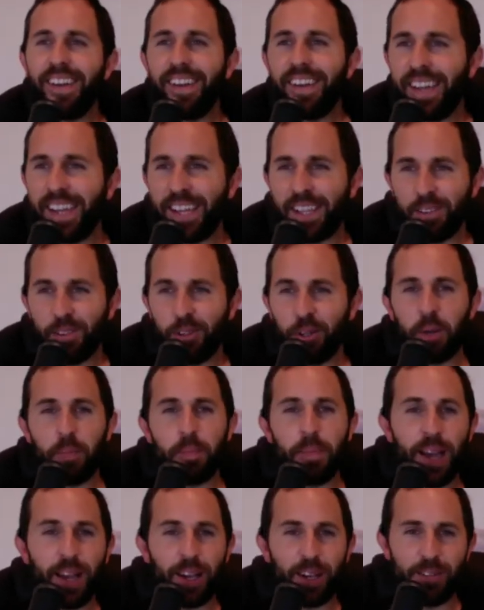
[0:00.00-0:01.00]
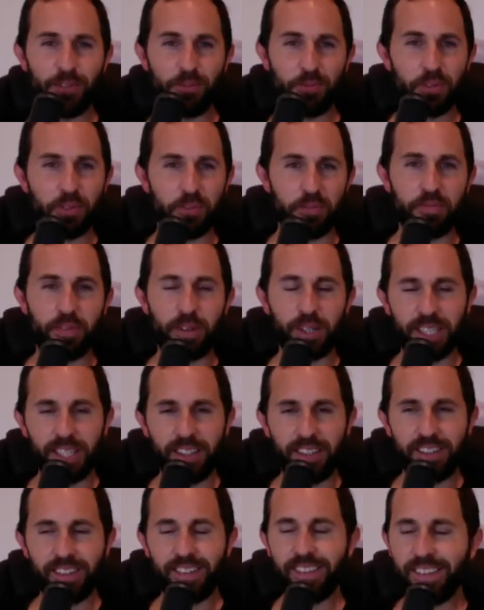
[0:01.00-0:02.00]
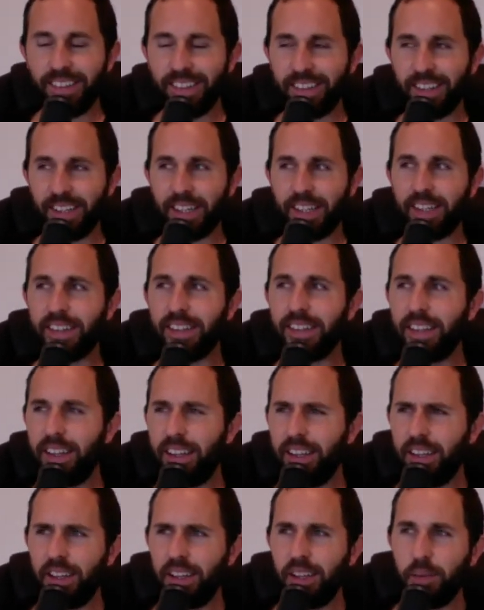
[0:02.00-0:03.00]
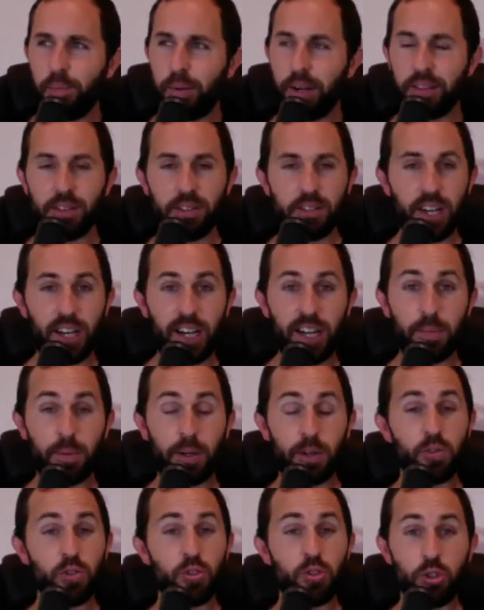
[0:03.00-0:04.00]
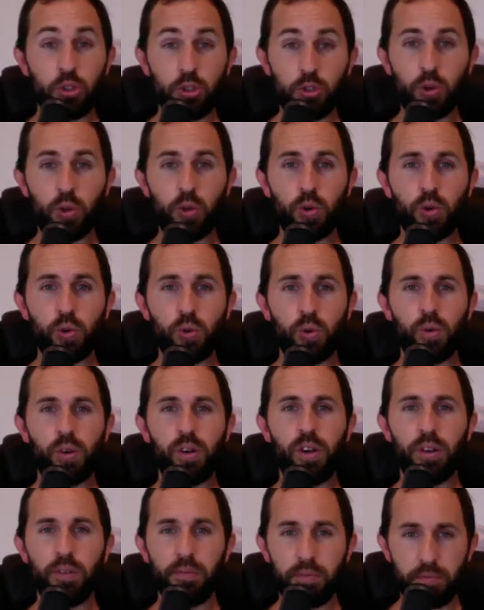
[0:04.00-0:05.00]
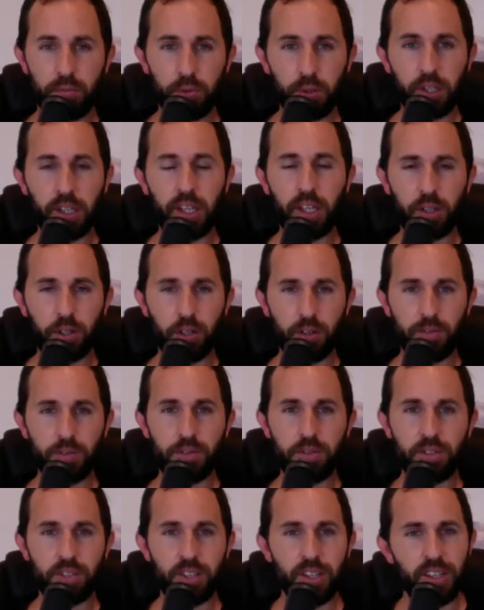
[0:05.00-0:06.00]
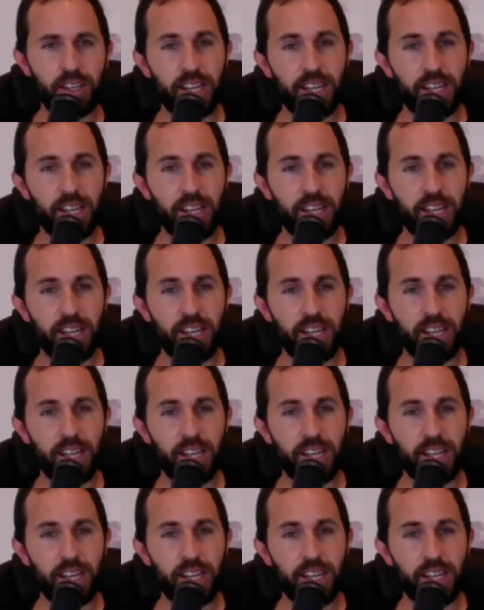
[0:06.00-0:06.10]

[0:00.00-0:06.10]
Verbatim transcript: And looking back on it, it was really funny. But at the time I was so freaking nervous.